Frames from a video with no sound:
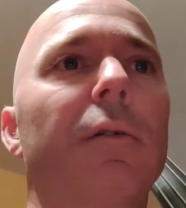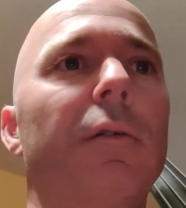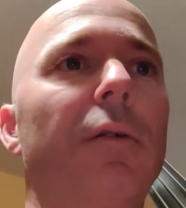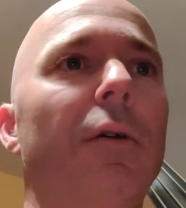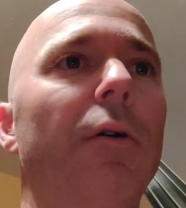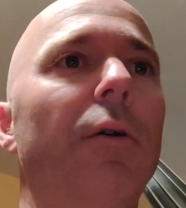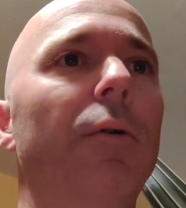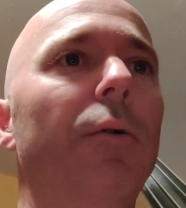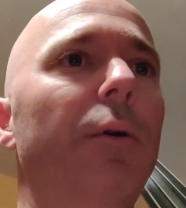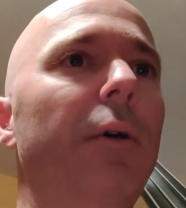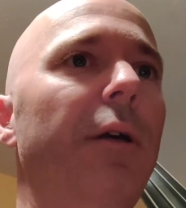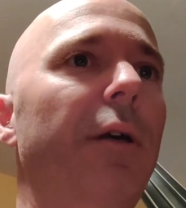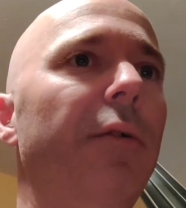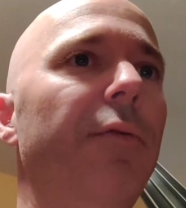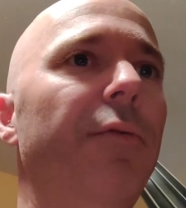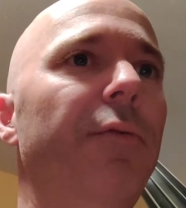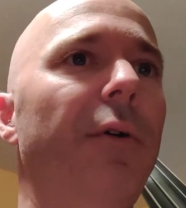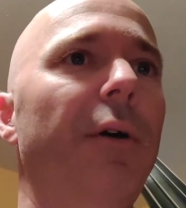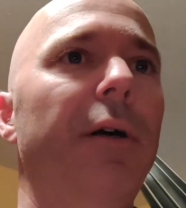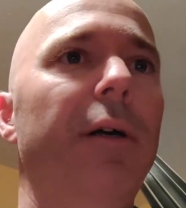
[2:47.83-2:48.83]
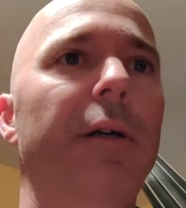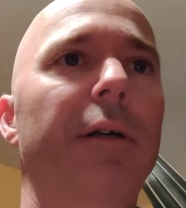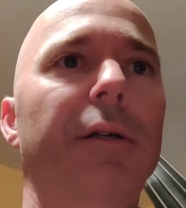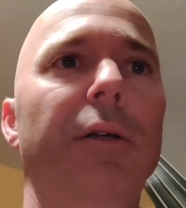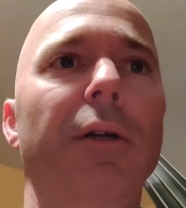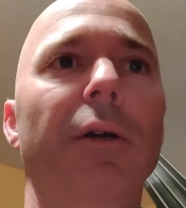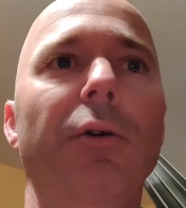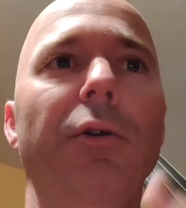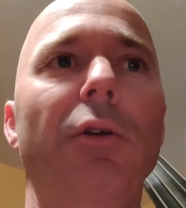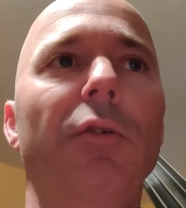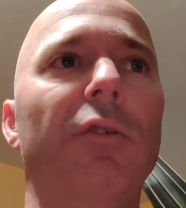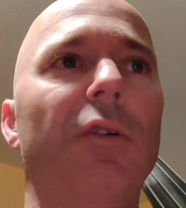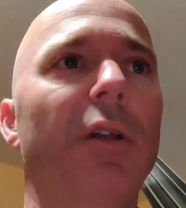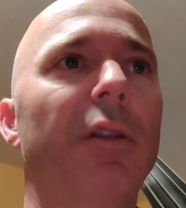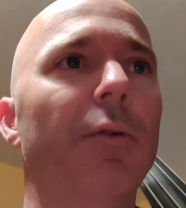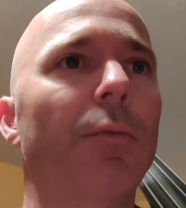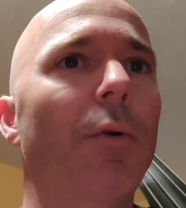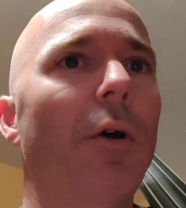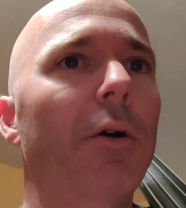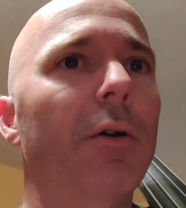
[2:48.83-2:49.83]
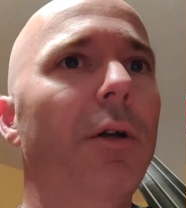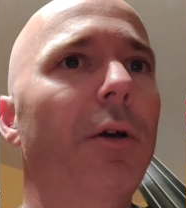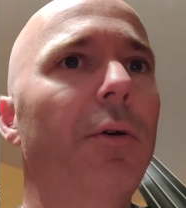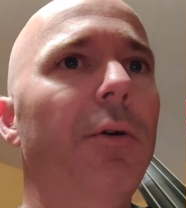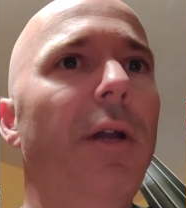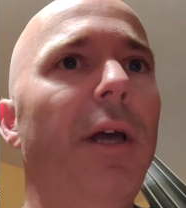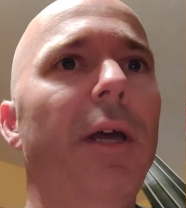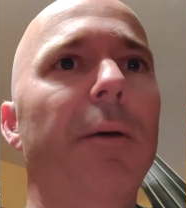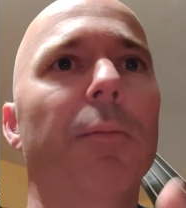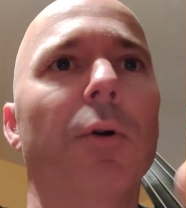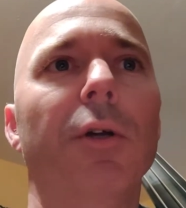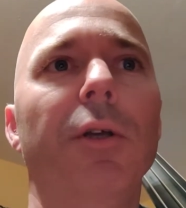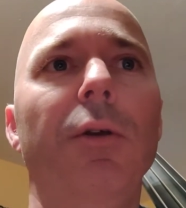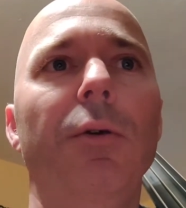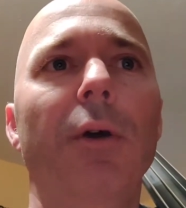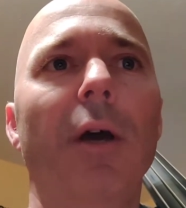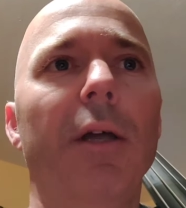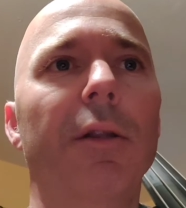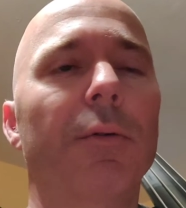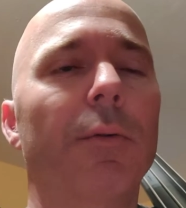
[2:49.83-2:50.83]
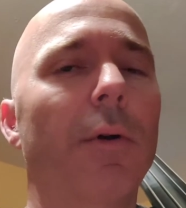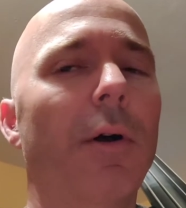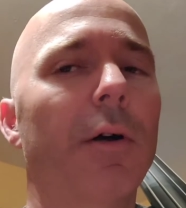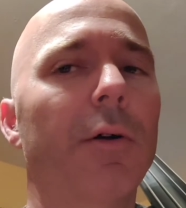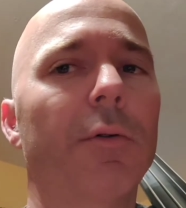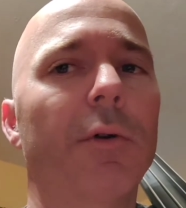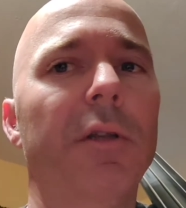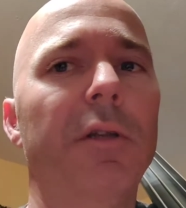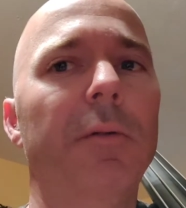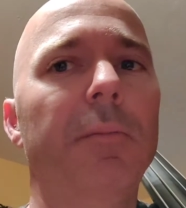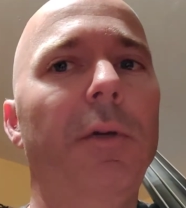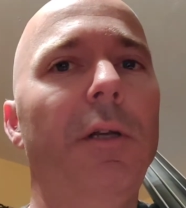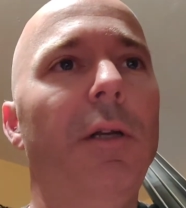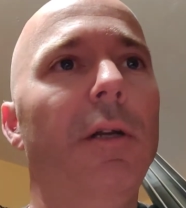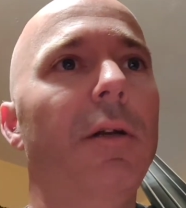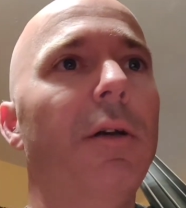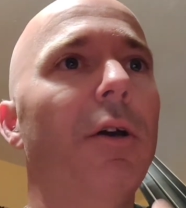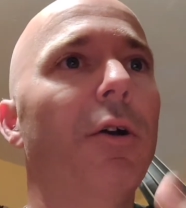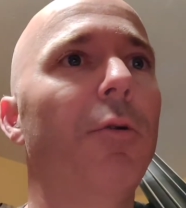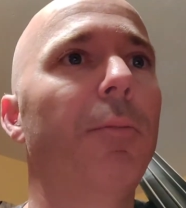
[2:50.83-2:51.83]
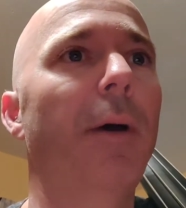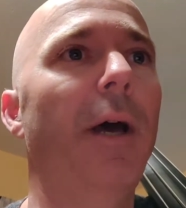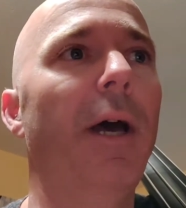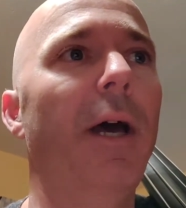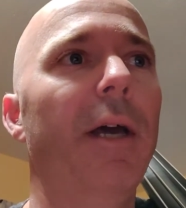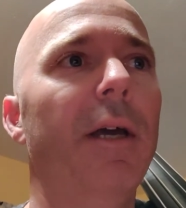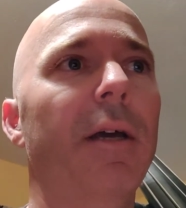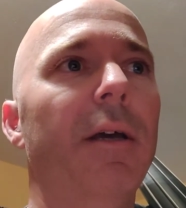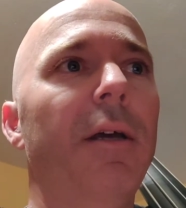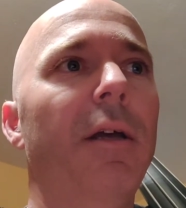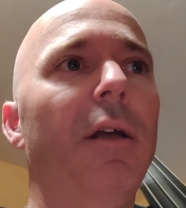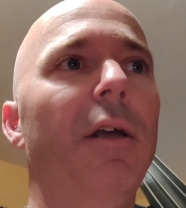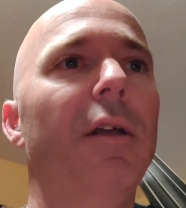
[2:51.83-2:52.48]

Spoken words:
So if you said the wrong note name or you had the wrong rhythm, you need to go back,